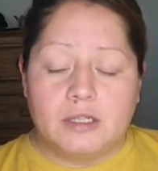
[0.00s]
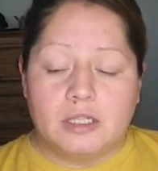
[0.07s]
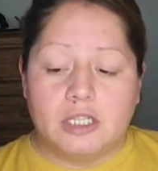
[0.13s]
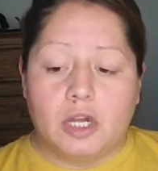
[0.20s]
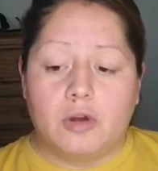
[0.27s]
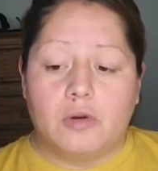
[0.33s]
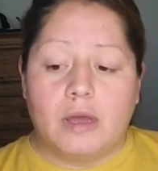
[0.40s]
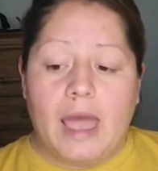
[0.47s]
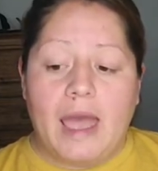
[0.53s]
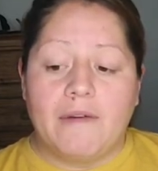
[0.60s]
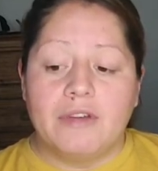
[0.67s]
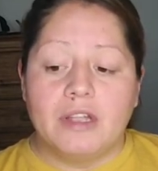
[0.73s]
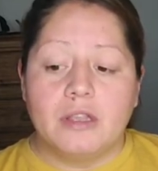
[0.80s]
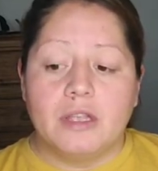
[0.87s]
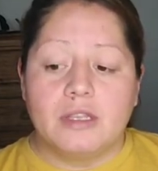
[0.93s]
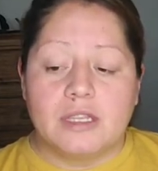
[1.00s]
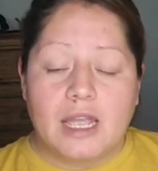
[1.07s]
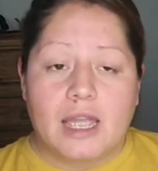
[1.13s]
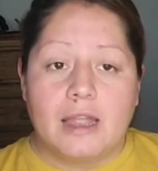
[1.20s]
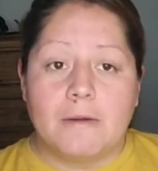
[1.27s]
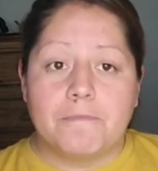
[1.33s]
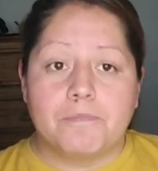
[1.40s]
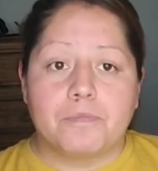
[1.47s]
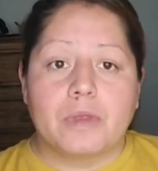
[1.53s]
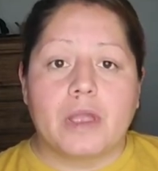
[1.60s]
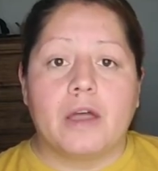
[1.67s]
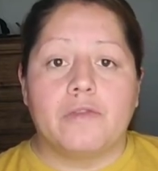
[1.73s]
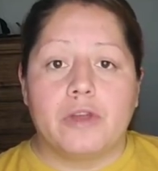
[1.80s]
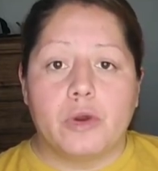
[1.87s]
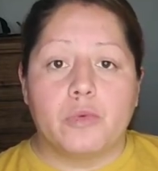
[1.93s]
So having the date
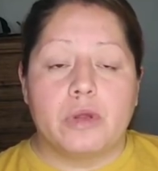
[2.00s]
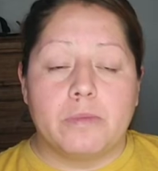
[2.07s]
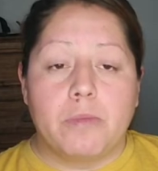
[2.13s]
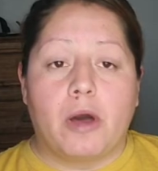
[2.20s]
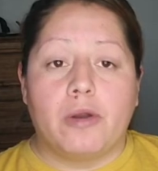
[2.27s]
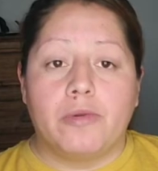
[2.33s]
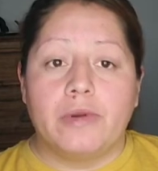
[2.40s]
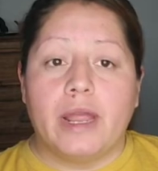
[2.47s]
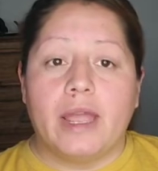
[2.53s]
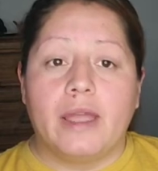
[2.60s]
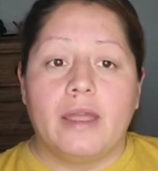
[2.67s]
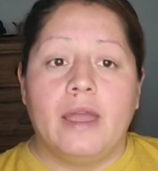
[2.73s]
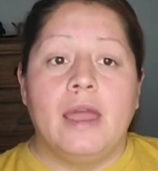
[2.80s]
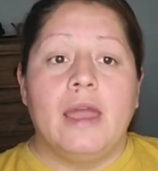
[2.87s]
of their remodel day